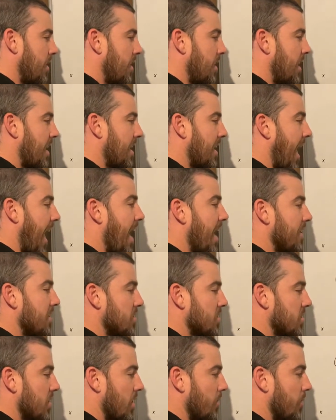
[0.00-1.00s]
an
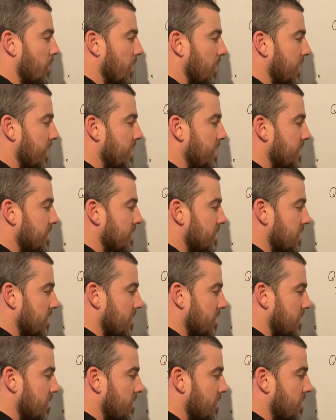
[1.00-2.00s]
outside release,
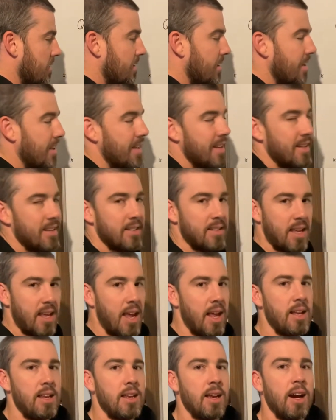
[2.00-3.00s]

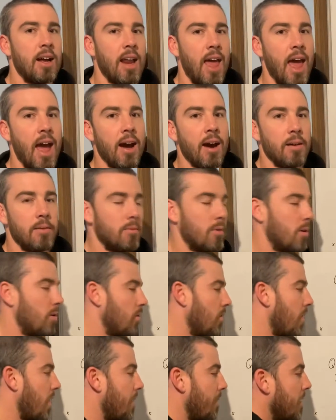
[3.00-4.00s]
10-yard out, all
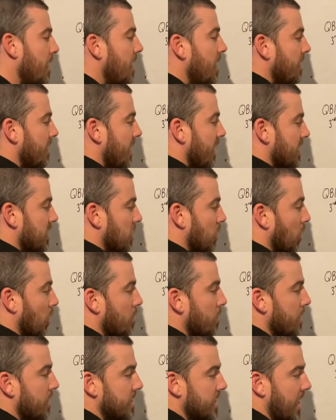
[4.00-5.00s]
right? That's got to
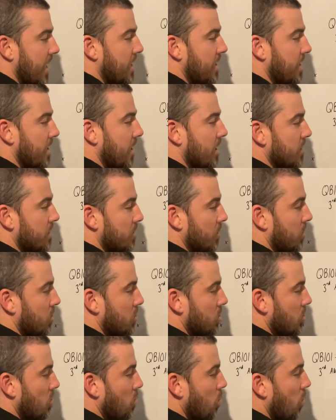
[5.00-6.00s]
be 10 yards because
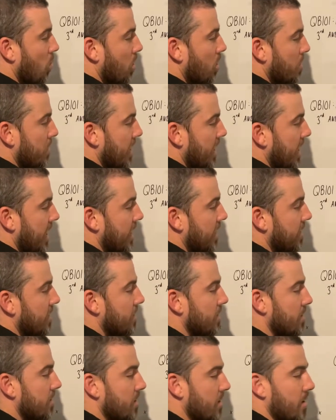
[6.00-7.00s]
you want to be
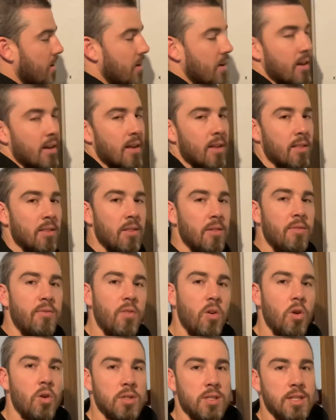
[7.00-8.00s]
hitting the
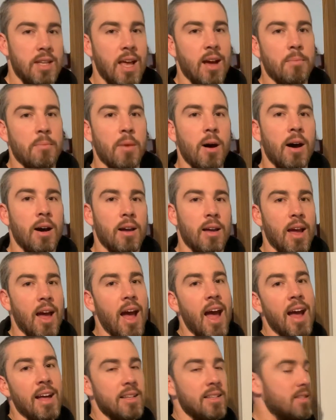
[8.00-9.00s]
first down marker
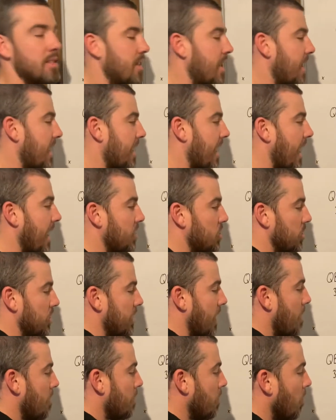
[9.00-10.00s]
as they're catching
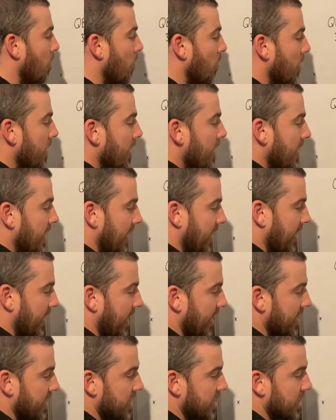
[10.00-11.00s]
that ball in
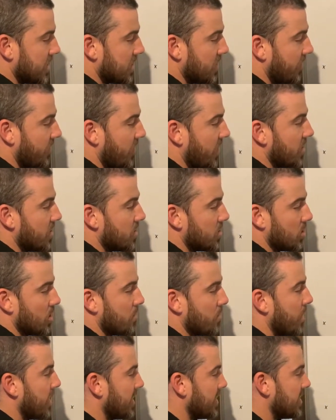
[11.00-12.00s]
case this defender is going to
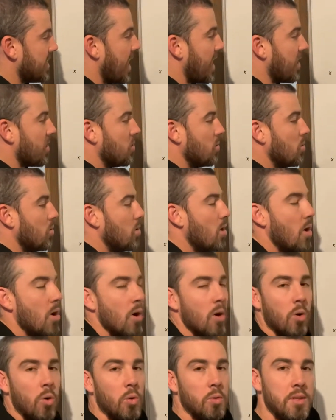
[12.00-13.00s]
make a tackle
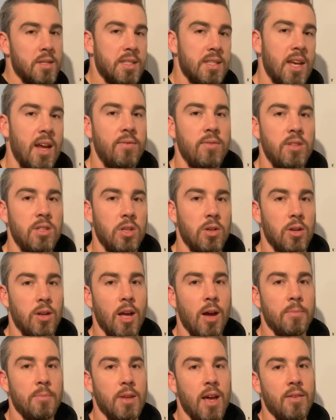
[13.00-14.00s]
or the safety is going to
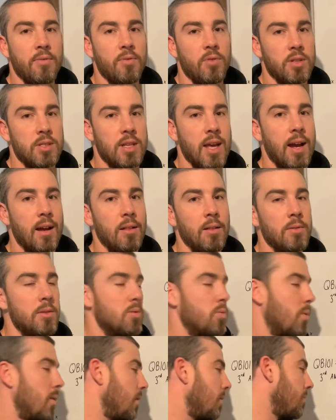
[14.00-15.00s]
come down for a tackle as
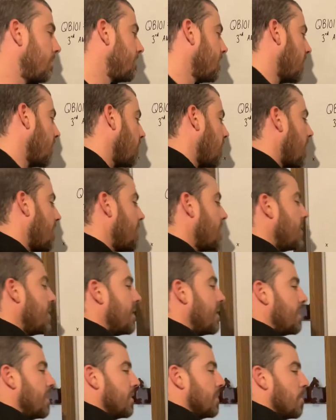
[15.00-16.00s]
well, all right?
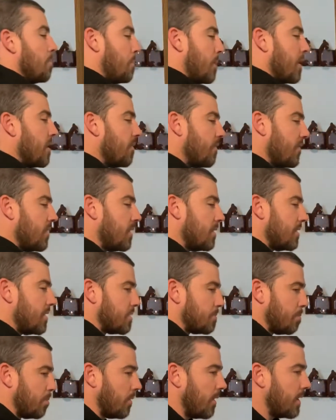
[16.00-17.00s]
The benefit of this
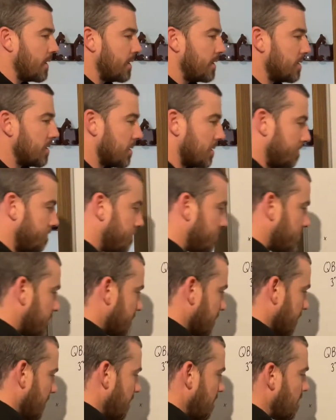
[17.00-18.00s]
play is
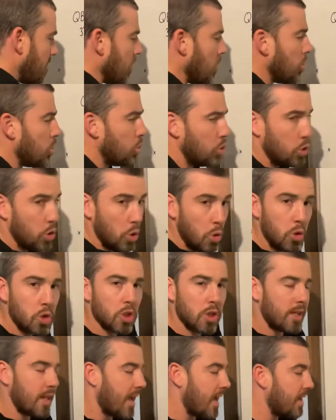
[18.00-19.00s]

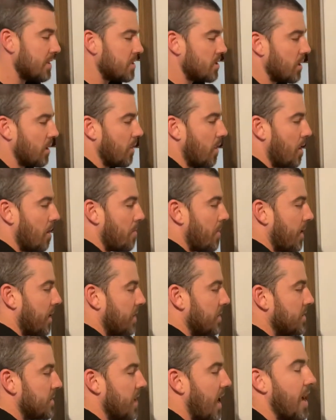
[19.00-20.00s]
usually outside
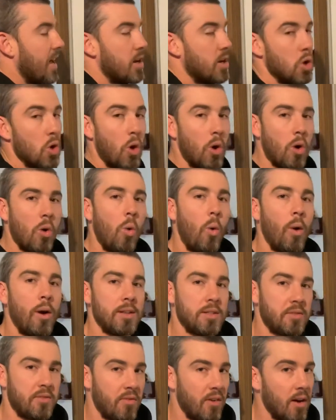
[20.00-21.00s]
linebackers are not quite
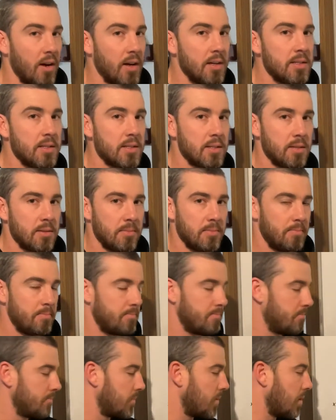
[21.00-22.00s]
as fast,
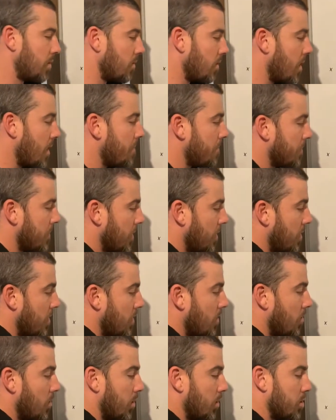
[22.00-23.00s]
all right?
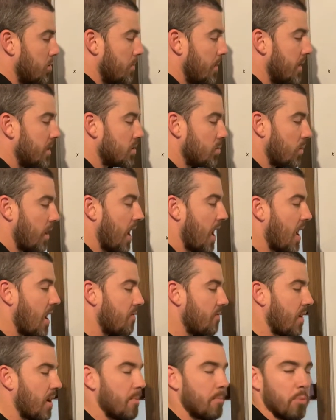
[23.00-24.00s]
Which means we have
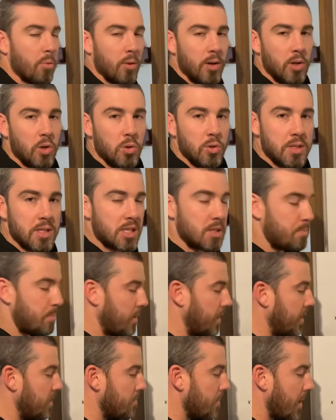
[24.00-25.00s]
a pretty good
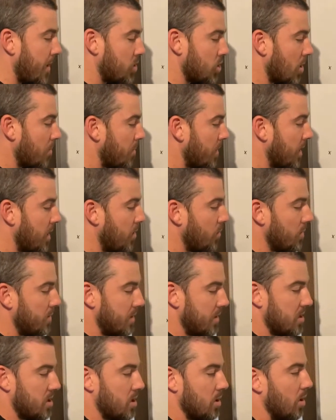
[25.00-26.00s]
speed matchup here with
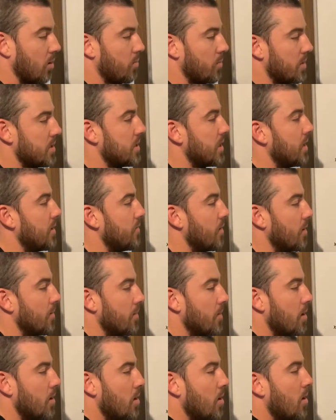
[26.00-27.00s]
this slot receiver,
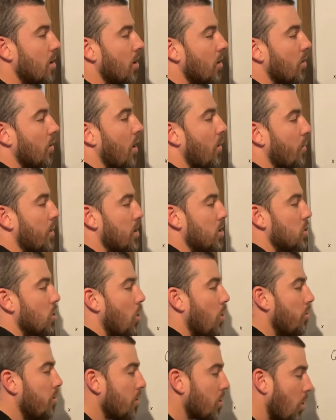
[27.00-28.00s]
all right? We
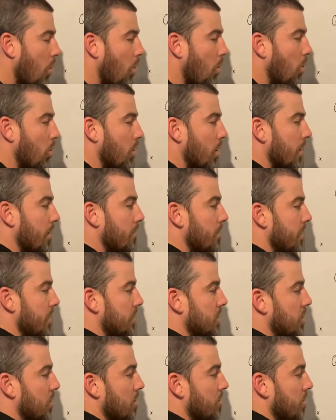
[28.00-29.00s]
know the corner is
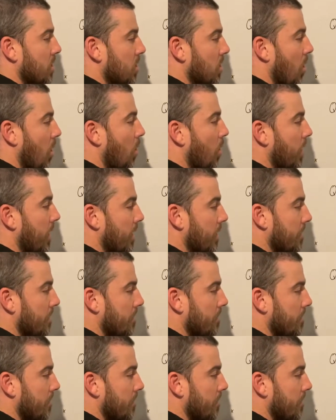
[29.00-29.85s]
going to be going